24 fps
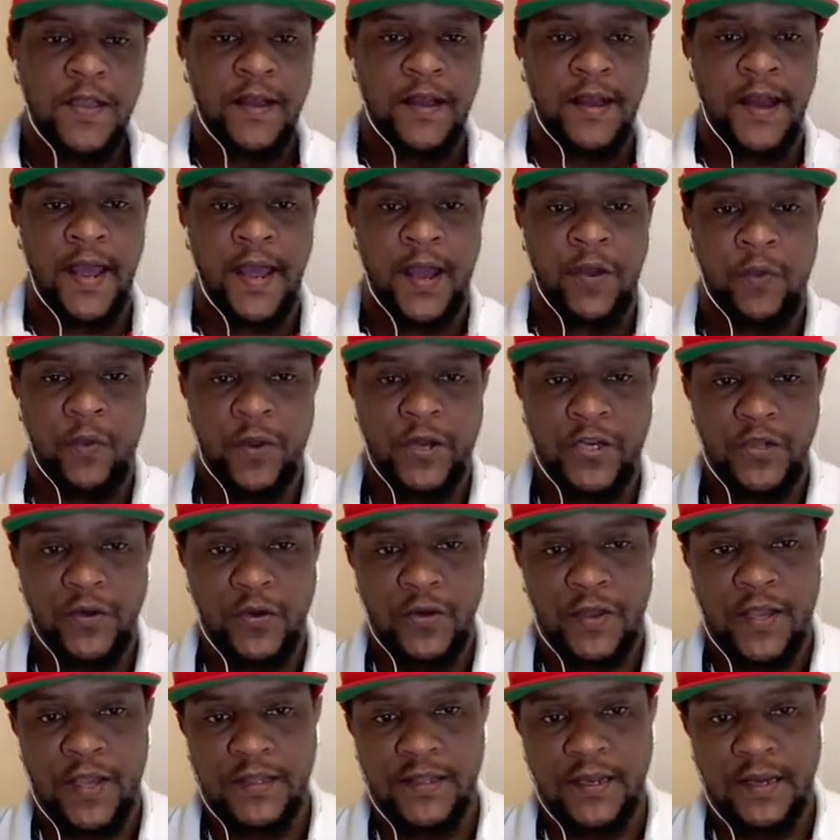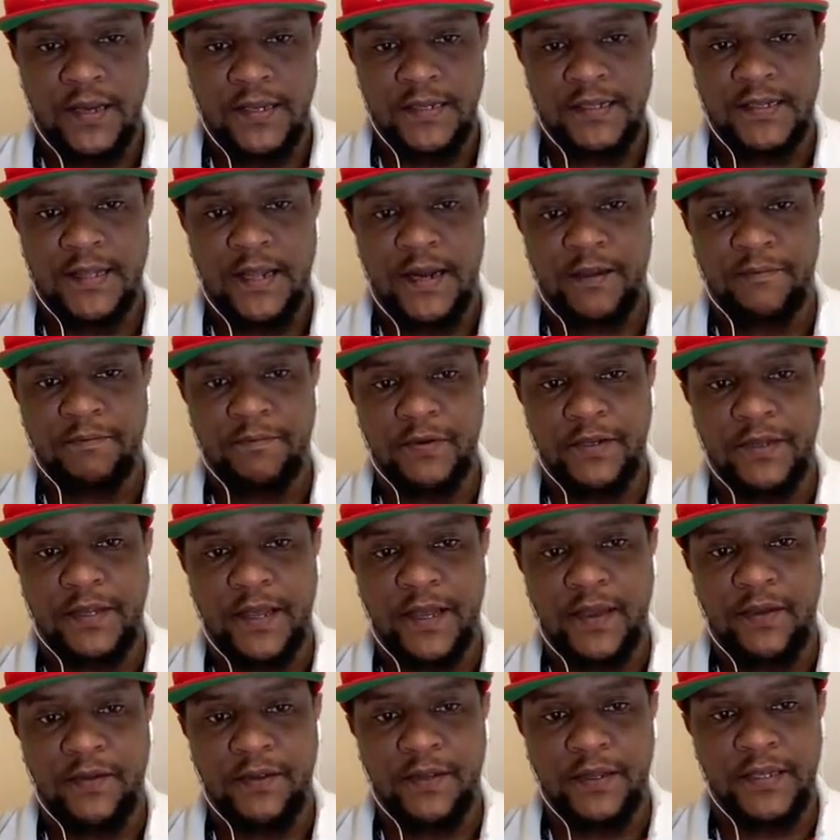Now, when you look at the list that I put
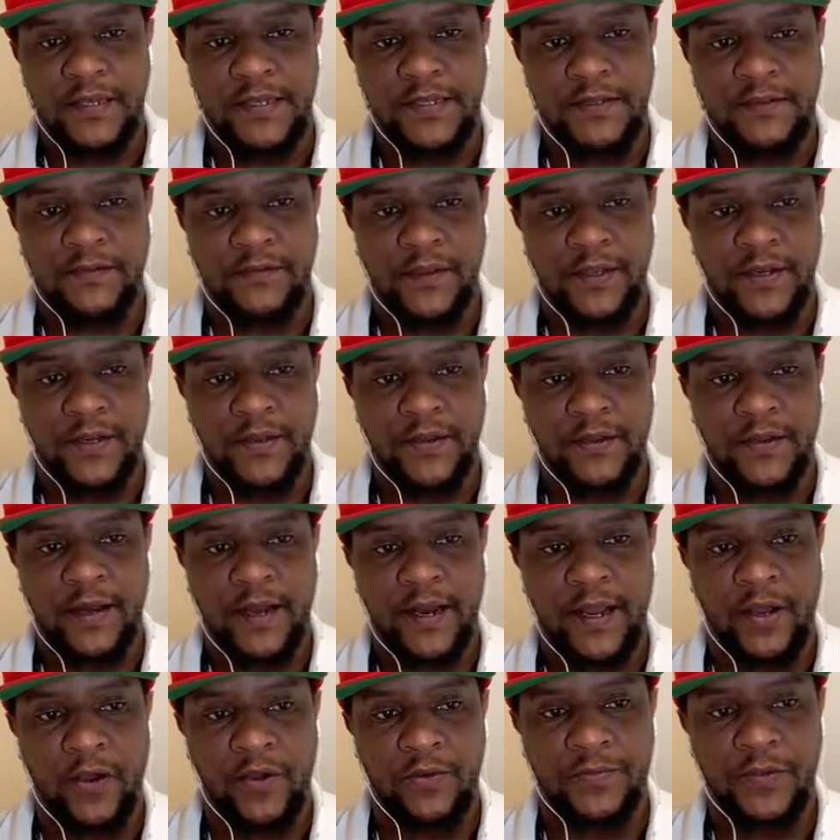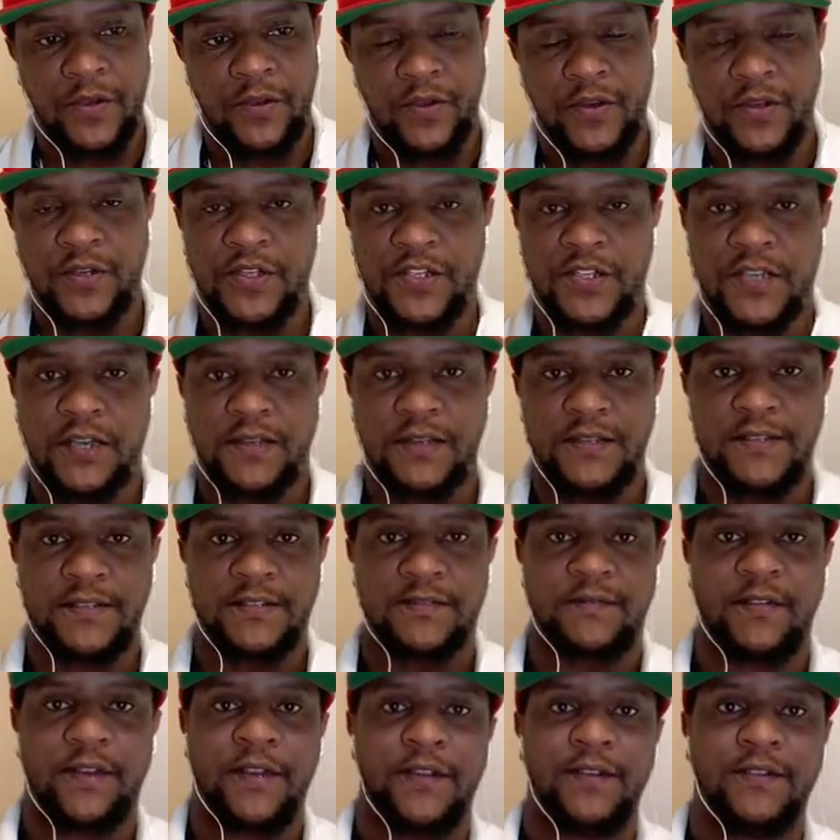there on this video, and I hope you're going to share this
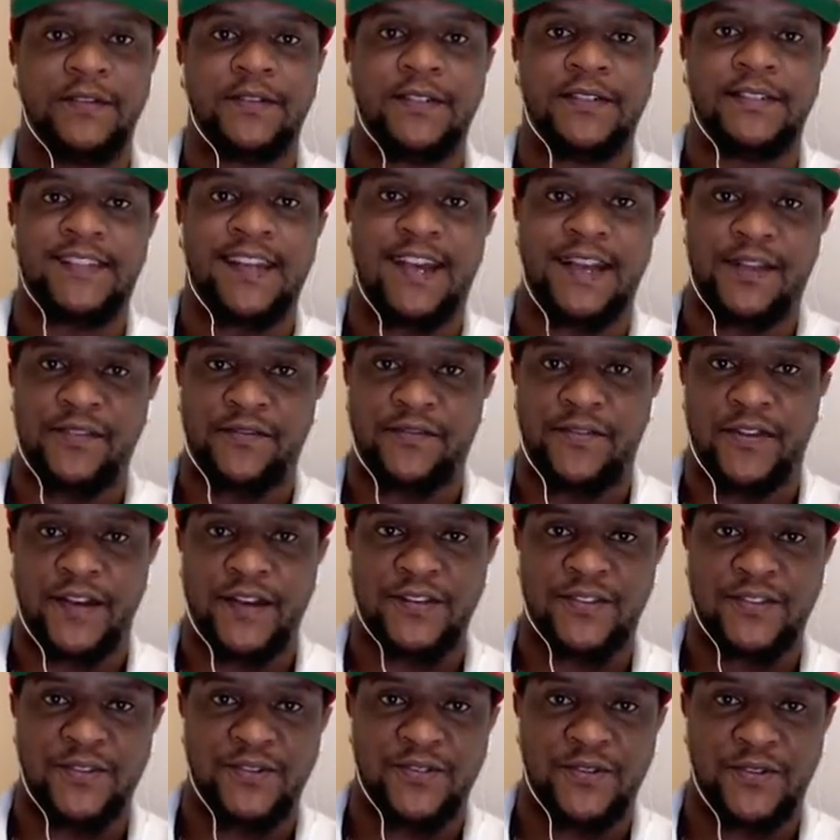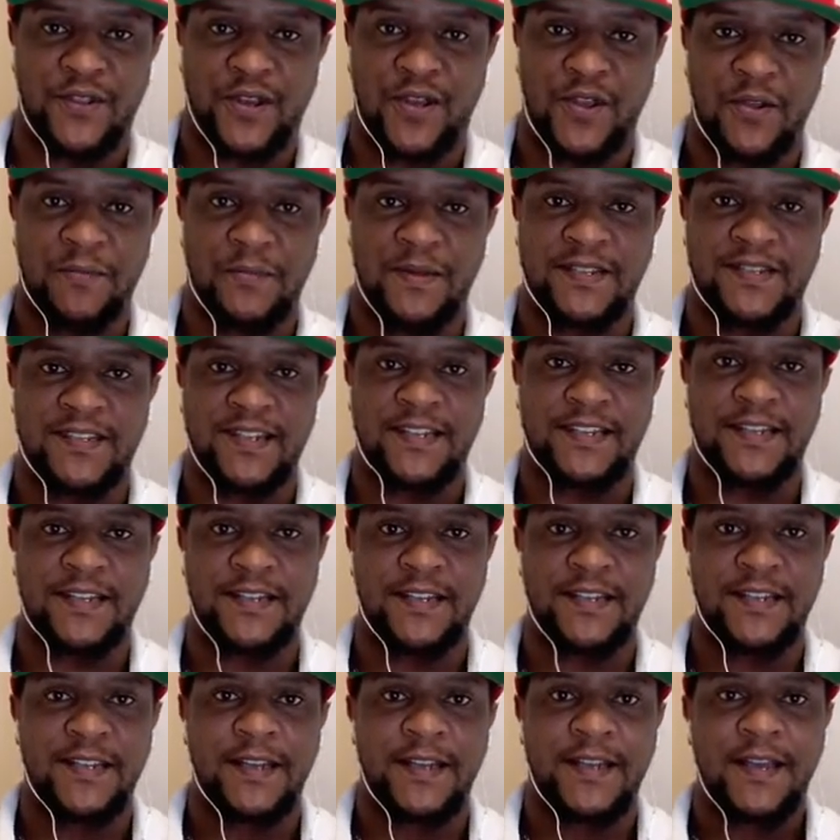video and tag your friends also in the comment
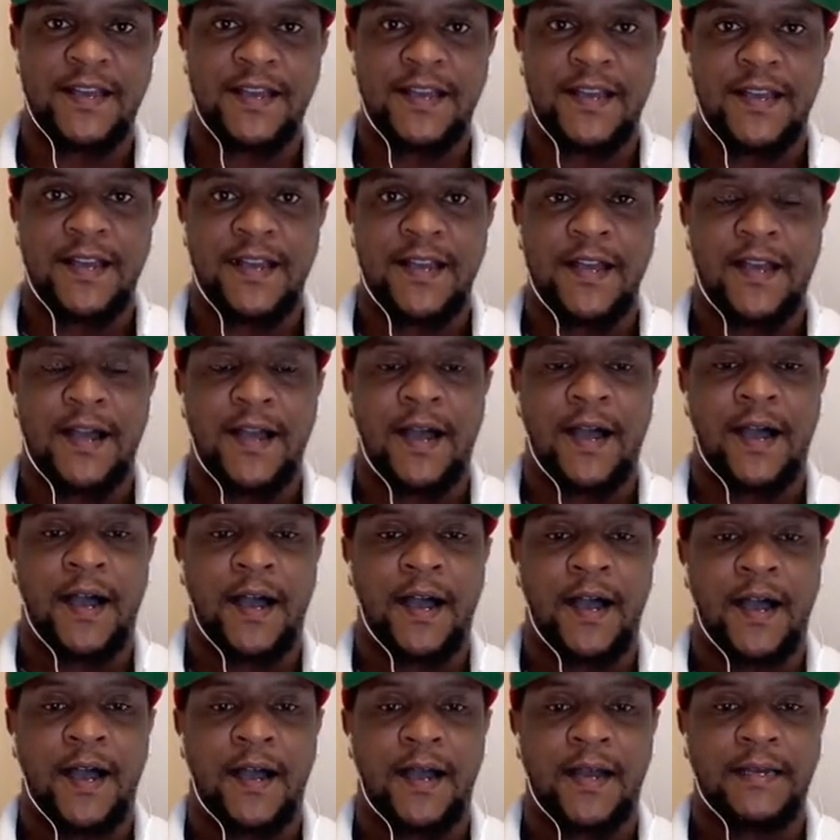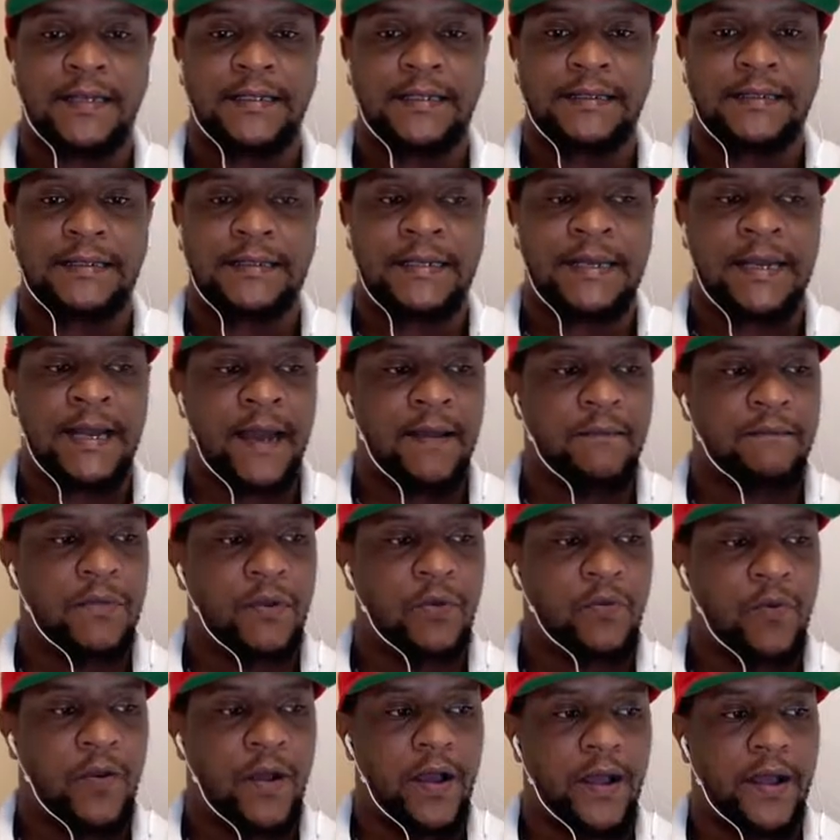section. Number
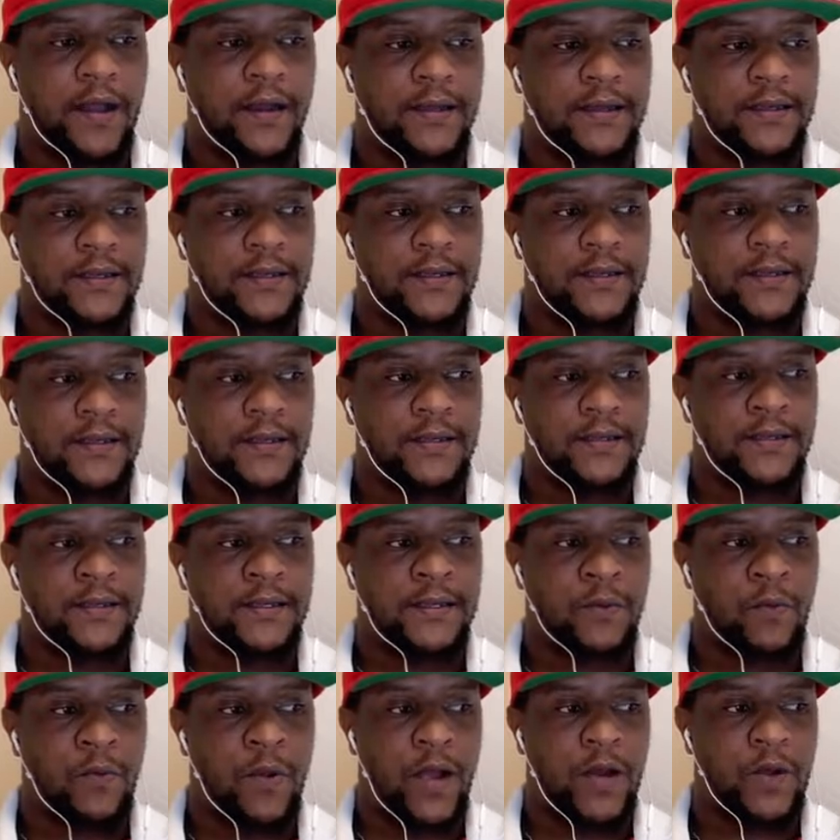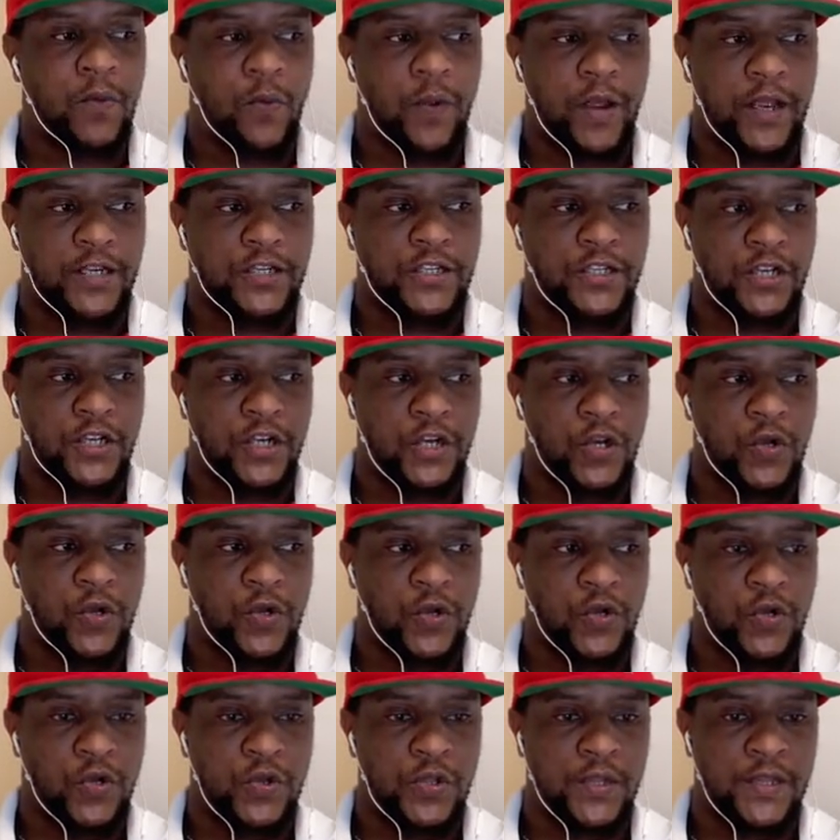one, the one way to
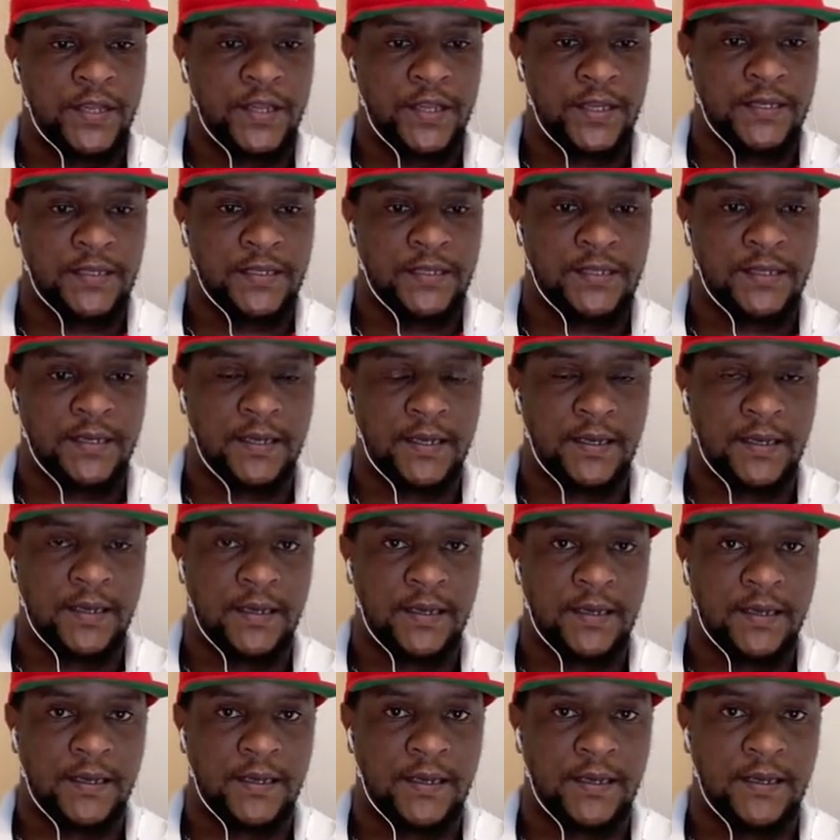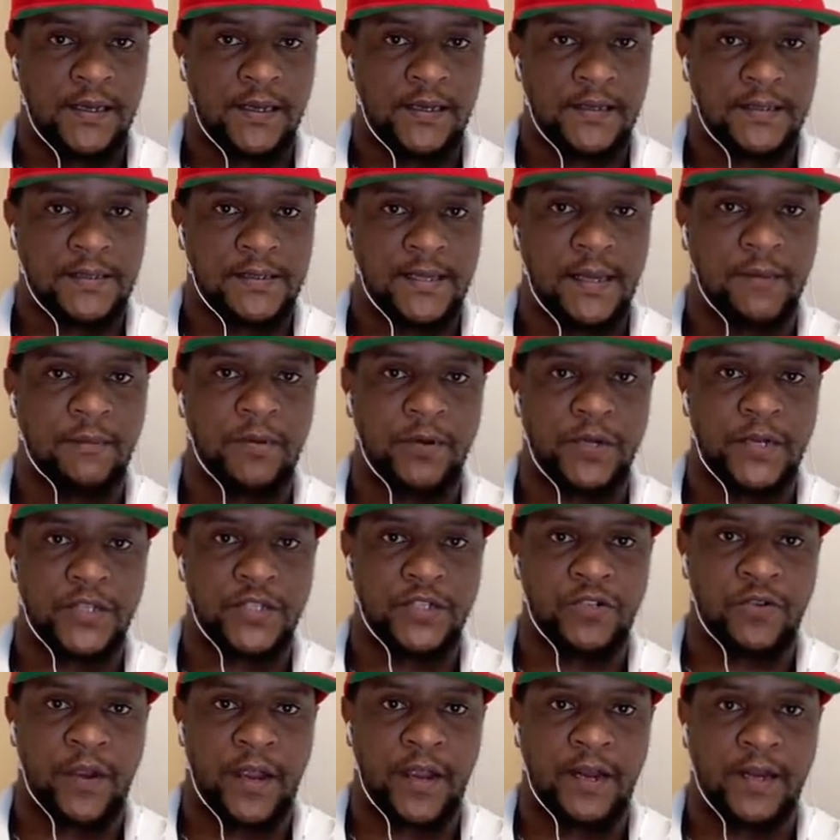know that somebody
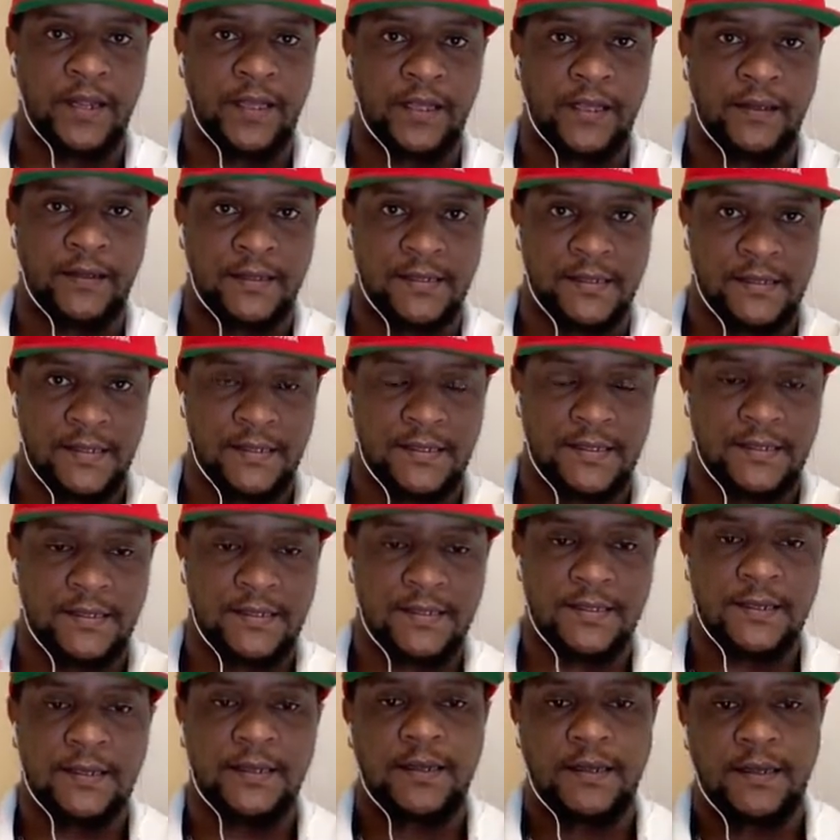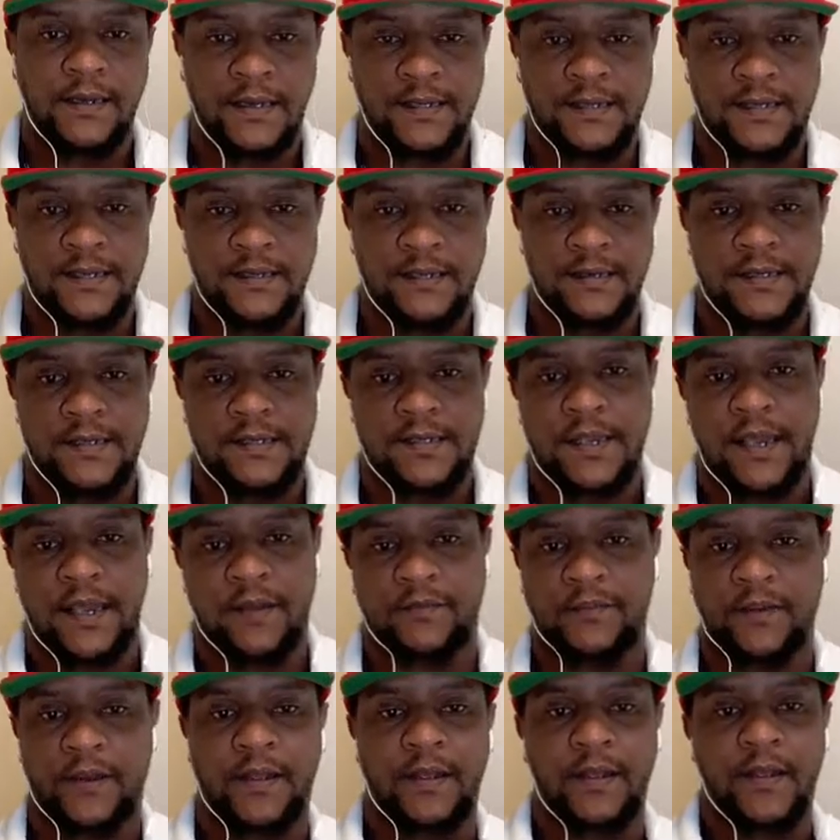is draining you is this. Listen to this
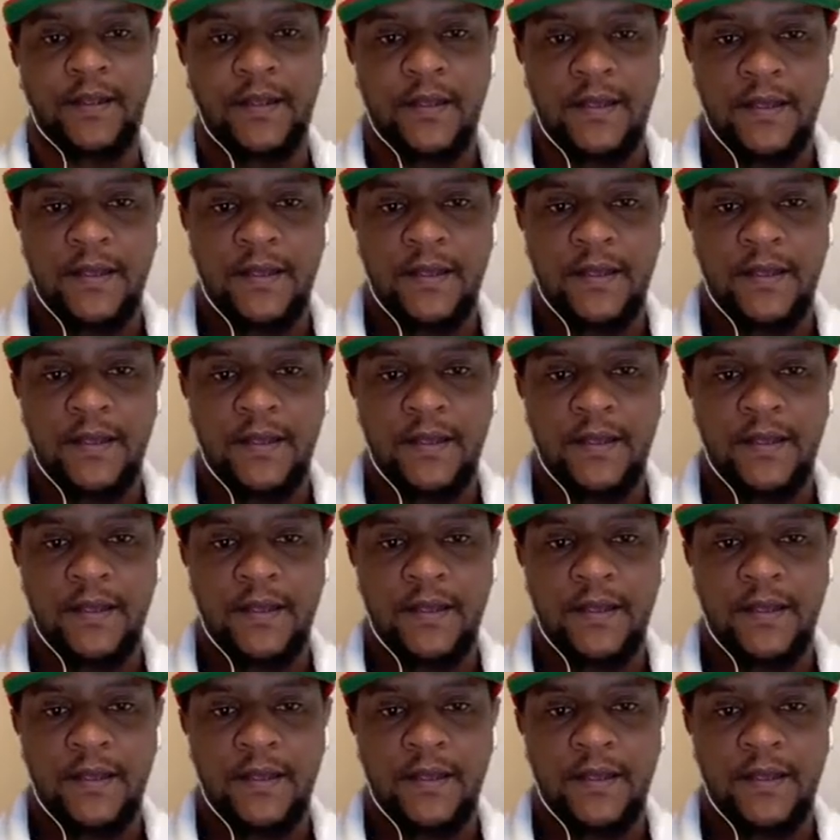carefully.